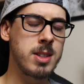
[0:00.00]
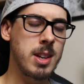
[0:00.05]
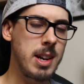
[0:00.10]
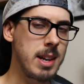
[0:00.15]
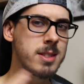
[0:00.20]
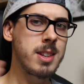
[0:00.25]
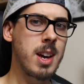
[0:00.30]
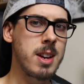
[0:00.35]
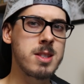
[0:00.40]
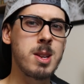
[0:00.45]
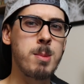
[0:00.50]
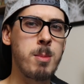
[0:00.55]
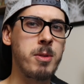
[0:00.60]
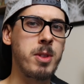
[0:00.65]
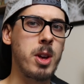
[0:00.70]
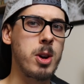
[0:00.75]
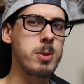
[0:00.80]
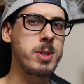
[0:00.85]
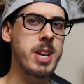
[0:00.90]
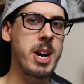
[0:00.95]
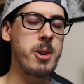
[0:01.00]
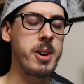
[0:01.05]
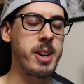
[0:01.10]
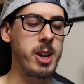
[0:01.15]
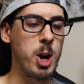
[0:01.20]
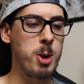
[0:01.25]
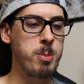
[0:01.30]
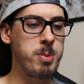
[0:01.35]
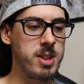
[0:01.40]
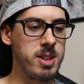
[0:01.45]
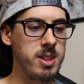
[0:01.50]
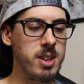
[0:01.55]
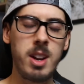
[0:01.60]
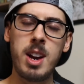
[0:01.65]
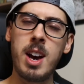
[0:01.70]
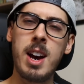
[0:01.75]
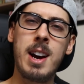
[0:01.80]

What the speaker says: So let's get some of those out in the open.